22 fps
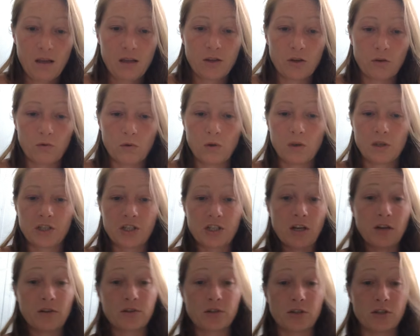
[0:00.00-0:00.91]
The role a
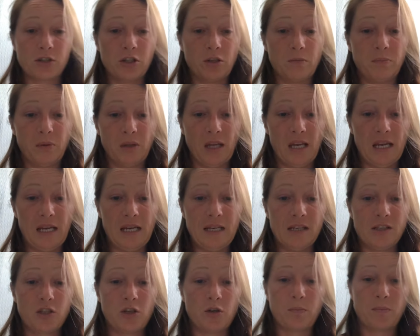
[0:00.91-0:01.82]
shelter should play
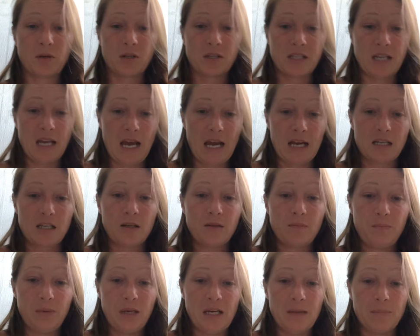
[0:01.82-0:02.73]
is to protect
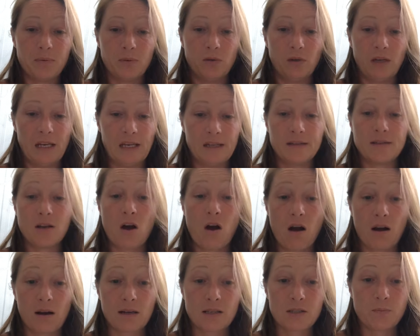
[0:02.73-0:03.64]
people and
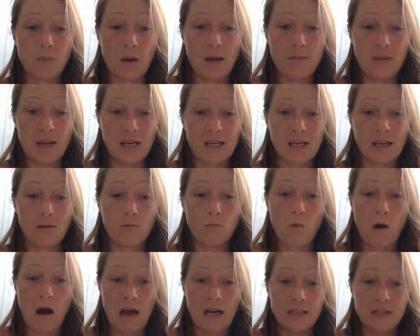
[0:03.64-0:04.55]
dogs by making
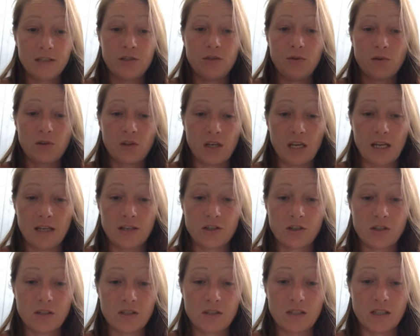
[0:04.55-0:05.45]
wise
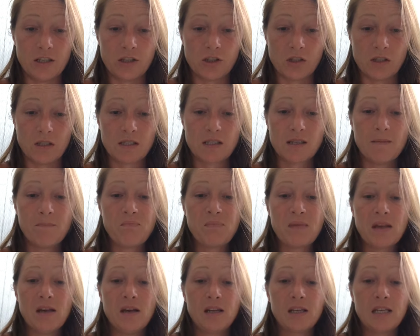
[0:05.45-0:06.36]
euthanasia decisions,
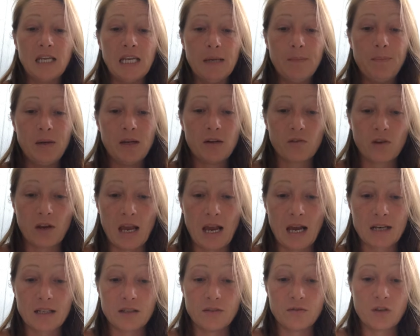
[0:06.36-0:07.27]
keeping
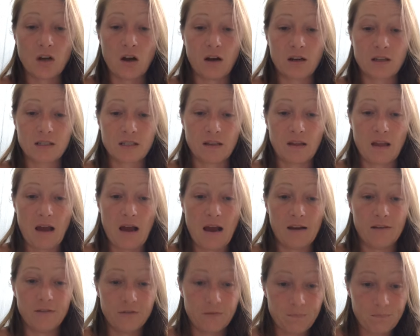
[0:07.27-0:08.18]
reactive dogs
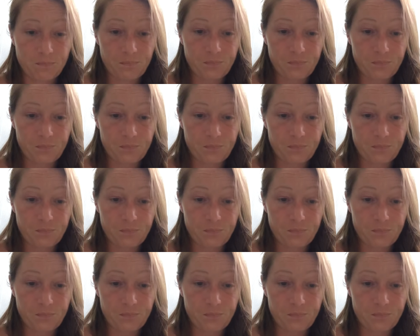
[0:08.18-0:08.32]
alive,